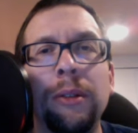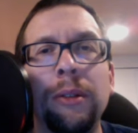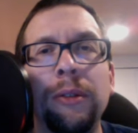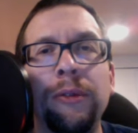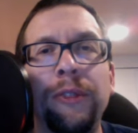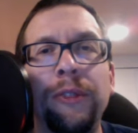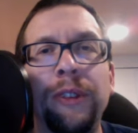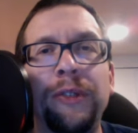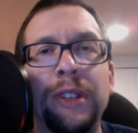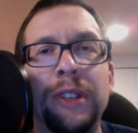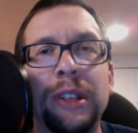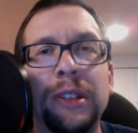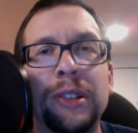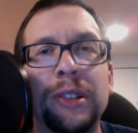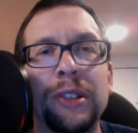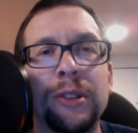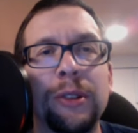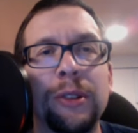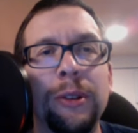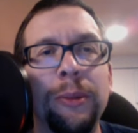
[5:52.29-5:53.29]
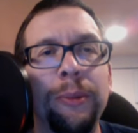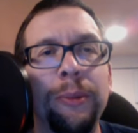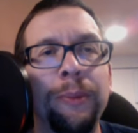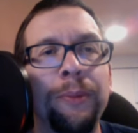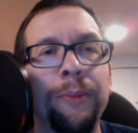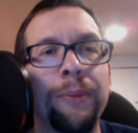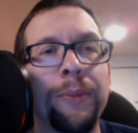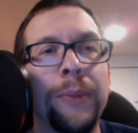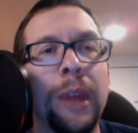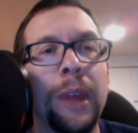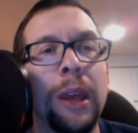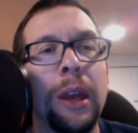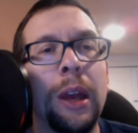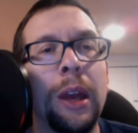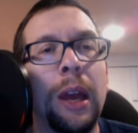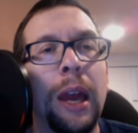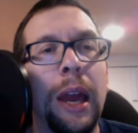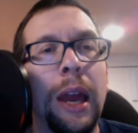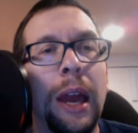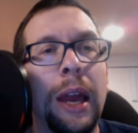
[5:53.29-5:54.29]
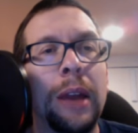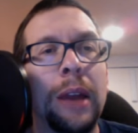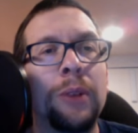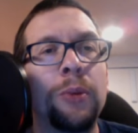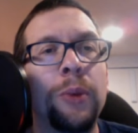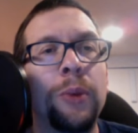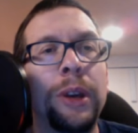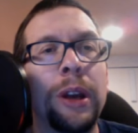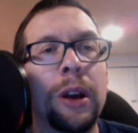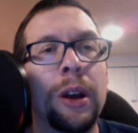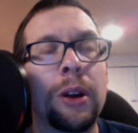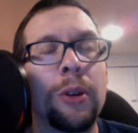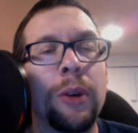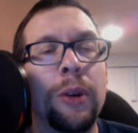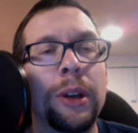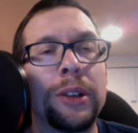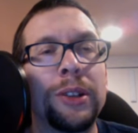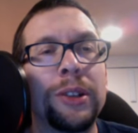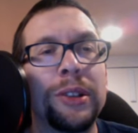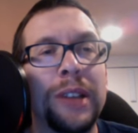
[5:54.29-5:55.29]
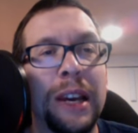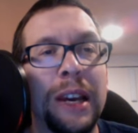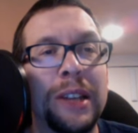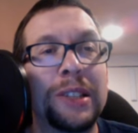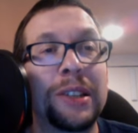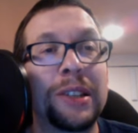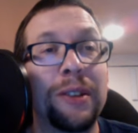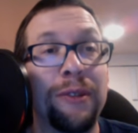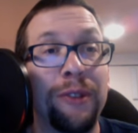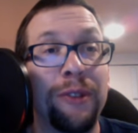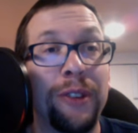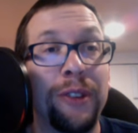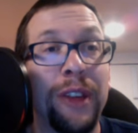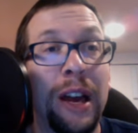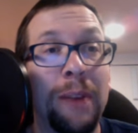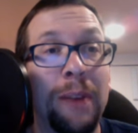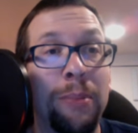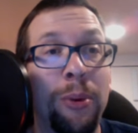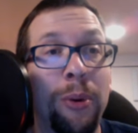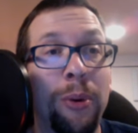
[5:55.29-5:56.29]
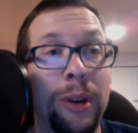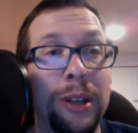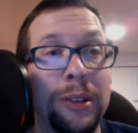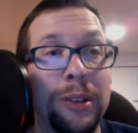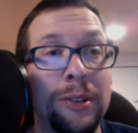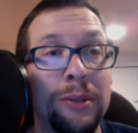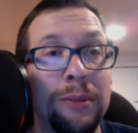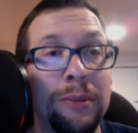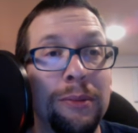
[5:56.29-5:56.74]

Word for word: 50 and 0, and we are going to test for that point,